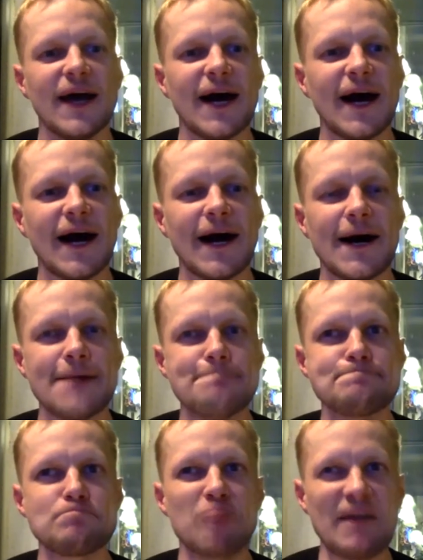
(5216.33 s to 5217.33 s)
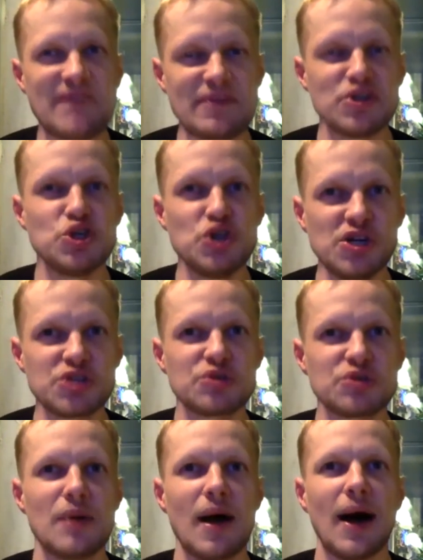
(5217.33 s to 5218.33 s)
Um, my favorite New Year's
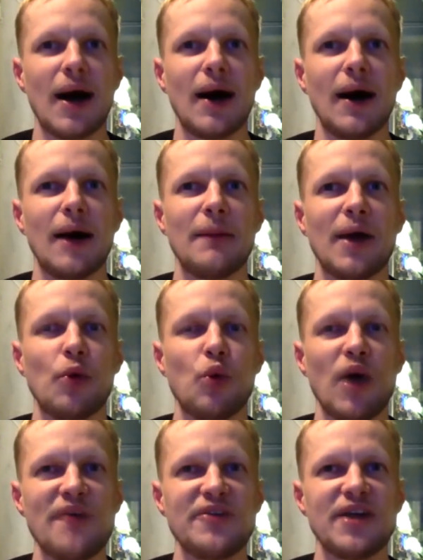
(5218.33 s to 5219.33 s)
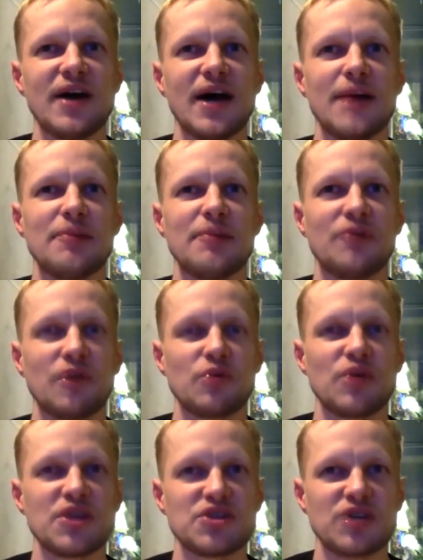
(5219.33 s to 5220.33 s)
was uh, uh, my wife and I, before the
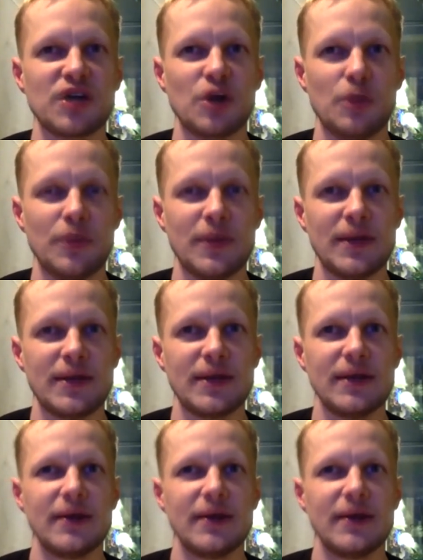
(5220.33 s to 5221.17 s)
restaurant opened,